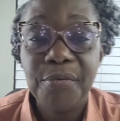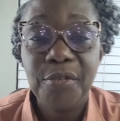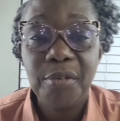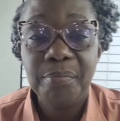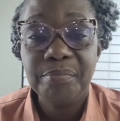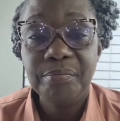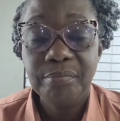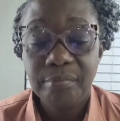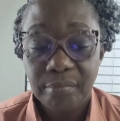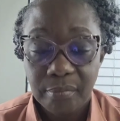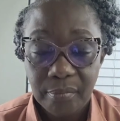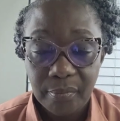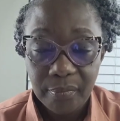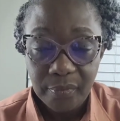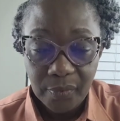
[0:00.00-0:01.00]
from
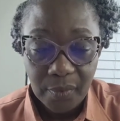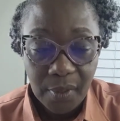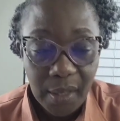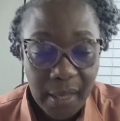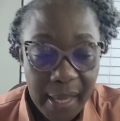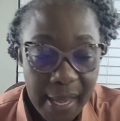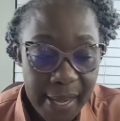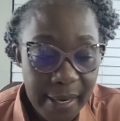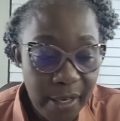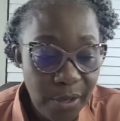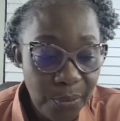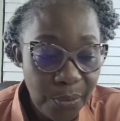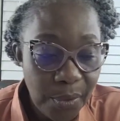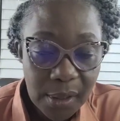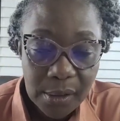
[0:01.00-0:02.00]

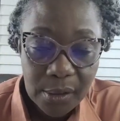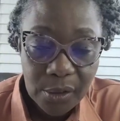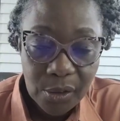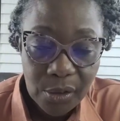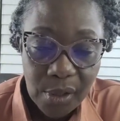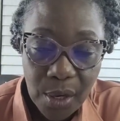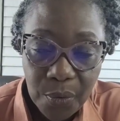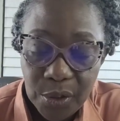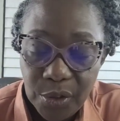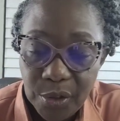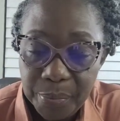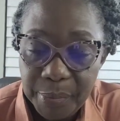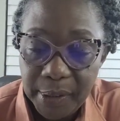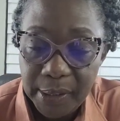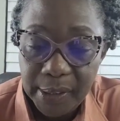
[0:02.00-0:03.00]
anyone, so I want
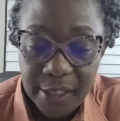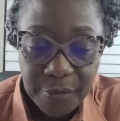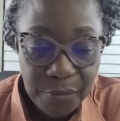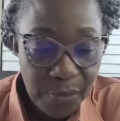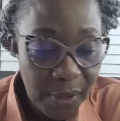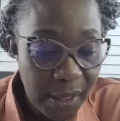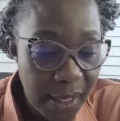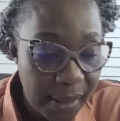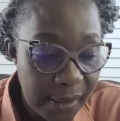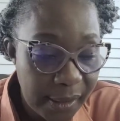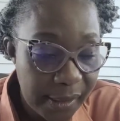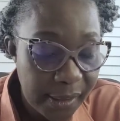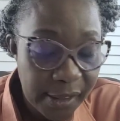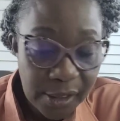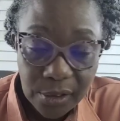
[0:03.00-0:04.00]
to believe we can
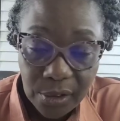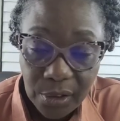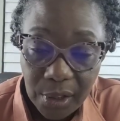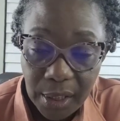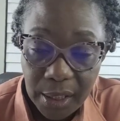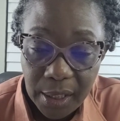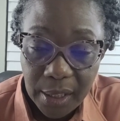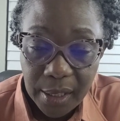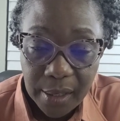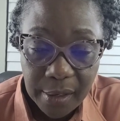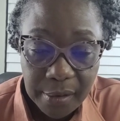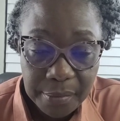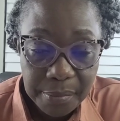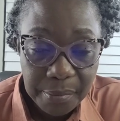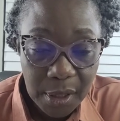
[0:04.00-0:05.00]
still
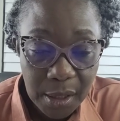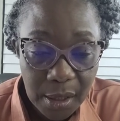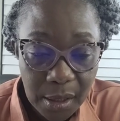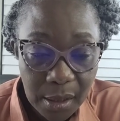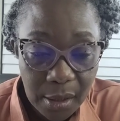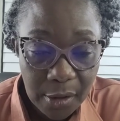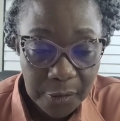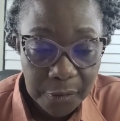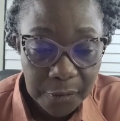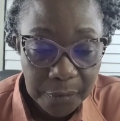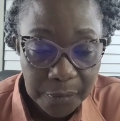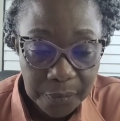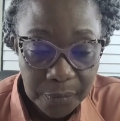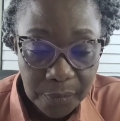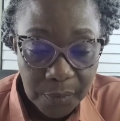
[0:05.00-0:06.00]
hear me.
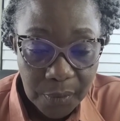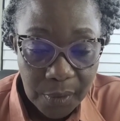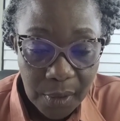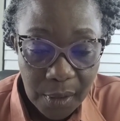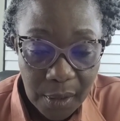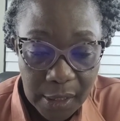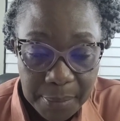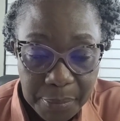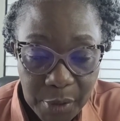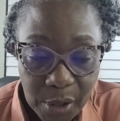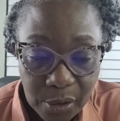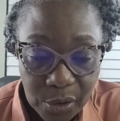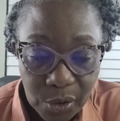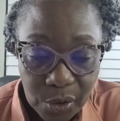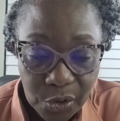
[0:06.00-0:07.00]
Uh, let me
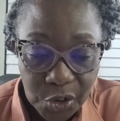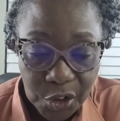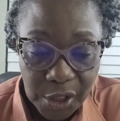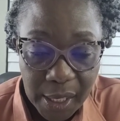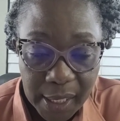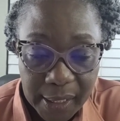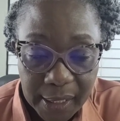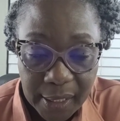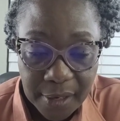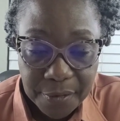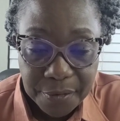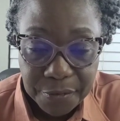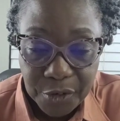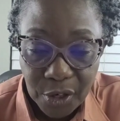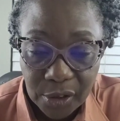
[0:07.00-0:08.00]
also check
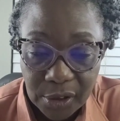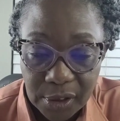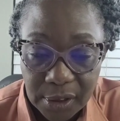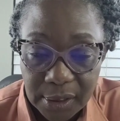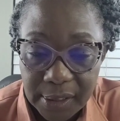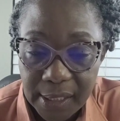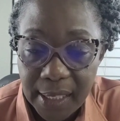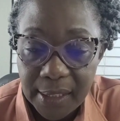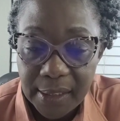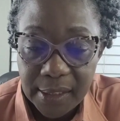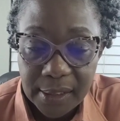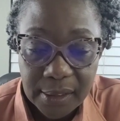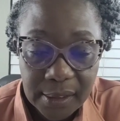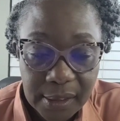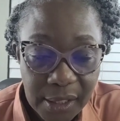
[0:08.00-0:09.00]
if Dr. Dan
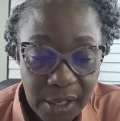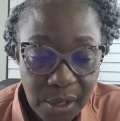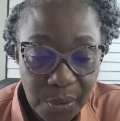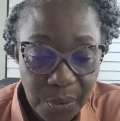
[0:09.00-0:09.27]
is here